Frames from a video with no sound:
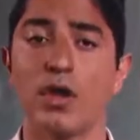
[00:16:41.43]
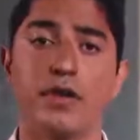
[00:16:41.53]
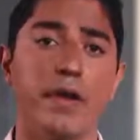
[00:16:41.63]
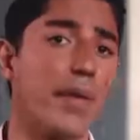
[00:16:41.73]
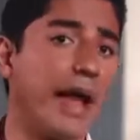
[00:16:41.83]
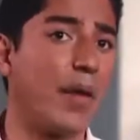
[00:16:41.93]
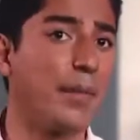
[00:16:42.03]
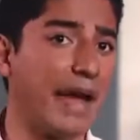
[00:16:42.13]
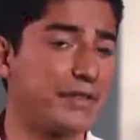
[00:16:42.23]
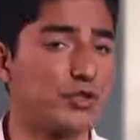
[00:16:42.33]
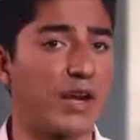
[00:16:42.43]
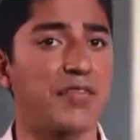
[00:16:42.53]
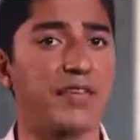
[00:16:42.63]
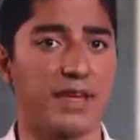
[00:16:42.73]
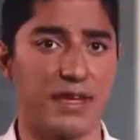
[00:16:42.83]
Know how bad
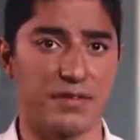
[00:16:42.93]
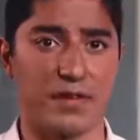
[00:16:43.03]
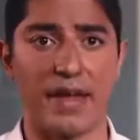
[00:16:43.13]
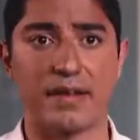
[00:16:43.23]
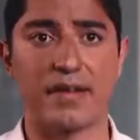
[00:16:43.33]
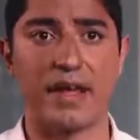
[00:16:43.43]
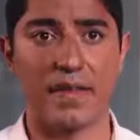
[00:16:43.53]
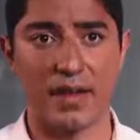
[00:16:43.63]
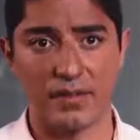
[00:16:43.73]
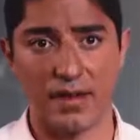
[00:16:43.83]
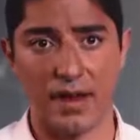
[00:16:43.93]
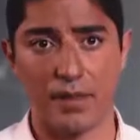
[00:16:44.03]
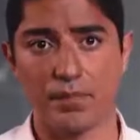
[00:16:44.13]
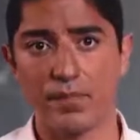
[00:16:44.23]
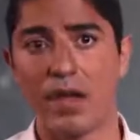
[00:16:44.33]
traffic is on that day at that
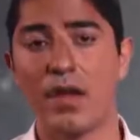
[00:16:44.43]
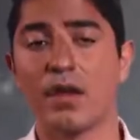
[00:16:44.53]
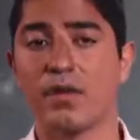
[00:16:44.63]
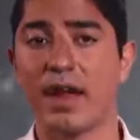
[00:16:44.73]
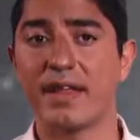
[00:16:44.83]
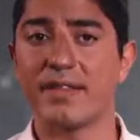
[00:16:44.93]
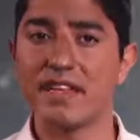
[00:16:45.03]
time, right?